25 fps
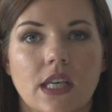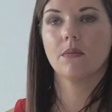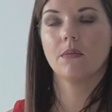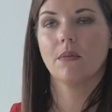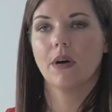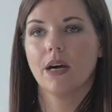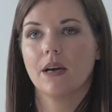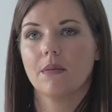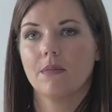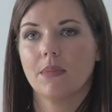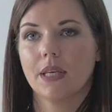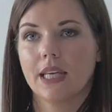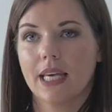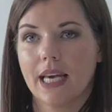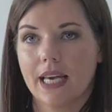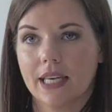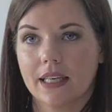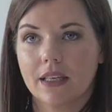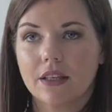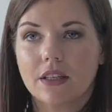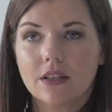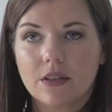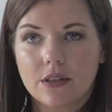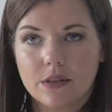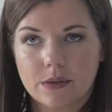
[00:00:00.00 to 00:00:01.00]
by
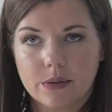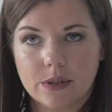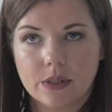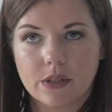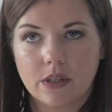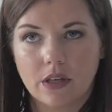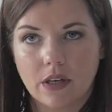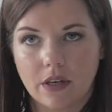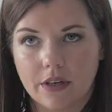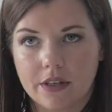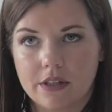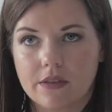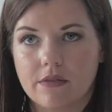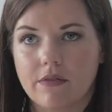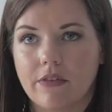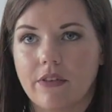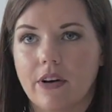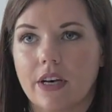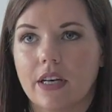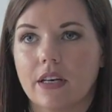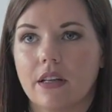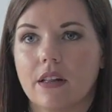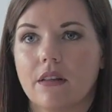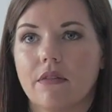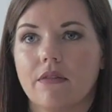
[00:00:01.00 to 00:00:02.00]
Bianca, who was a close friend of the